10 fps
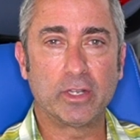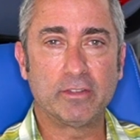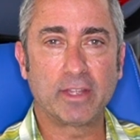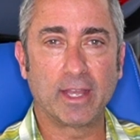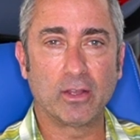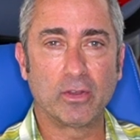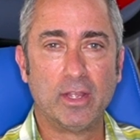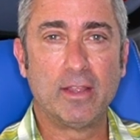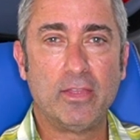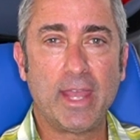discount.
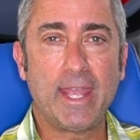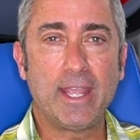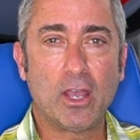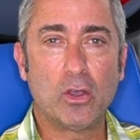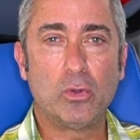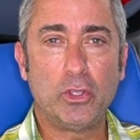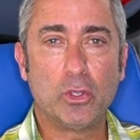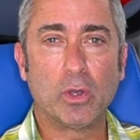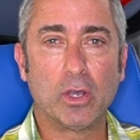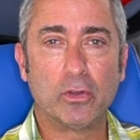They owe
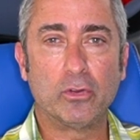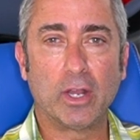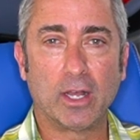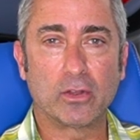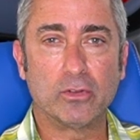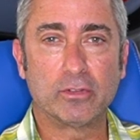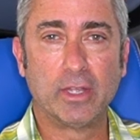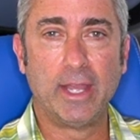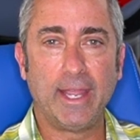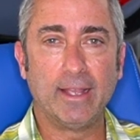you $100.
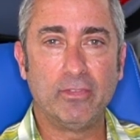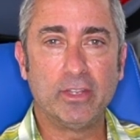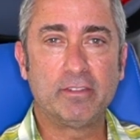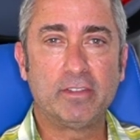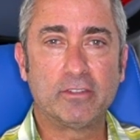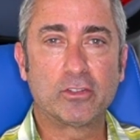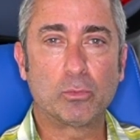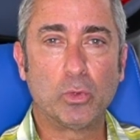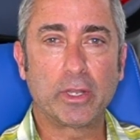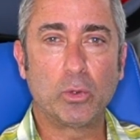And this
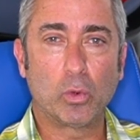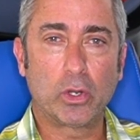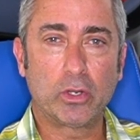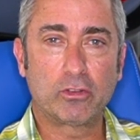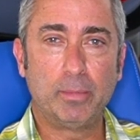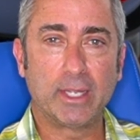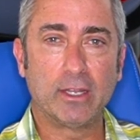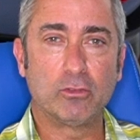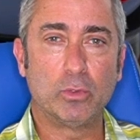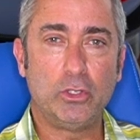system really works
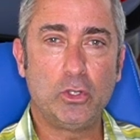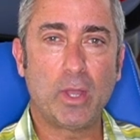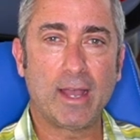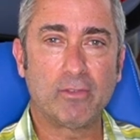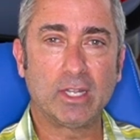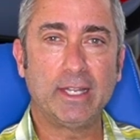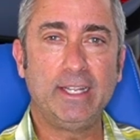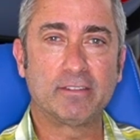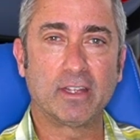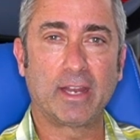because when you have a
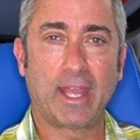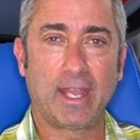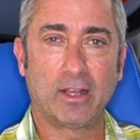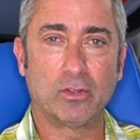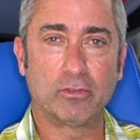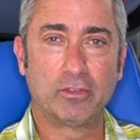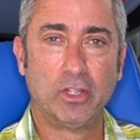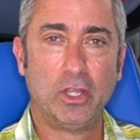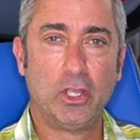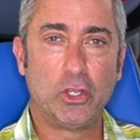lease on a house,
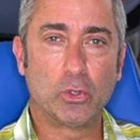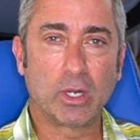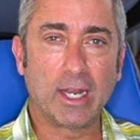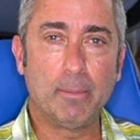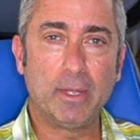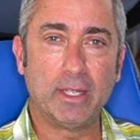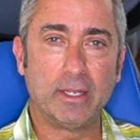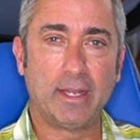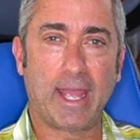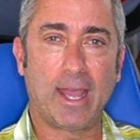you're
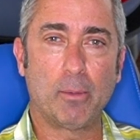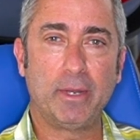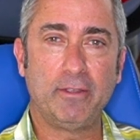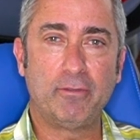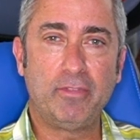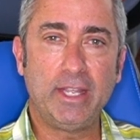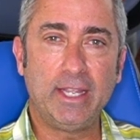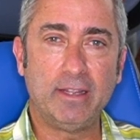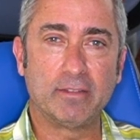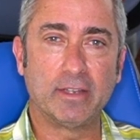limited to how many
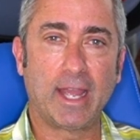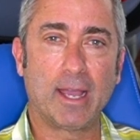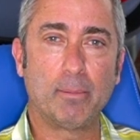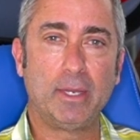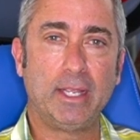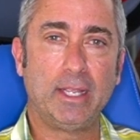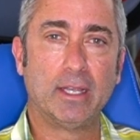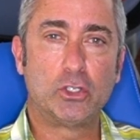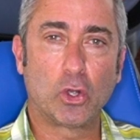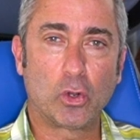fees and how many
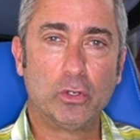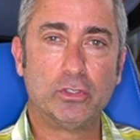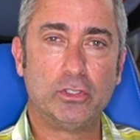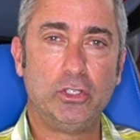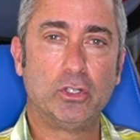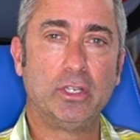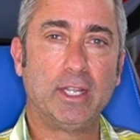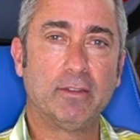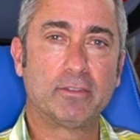charges you can give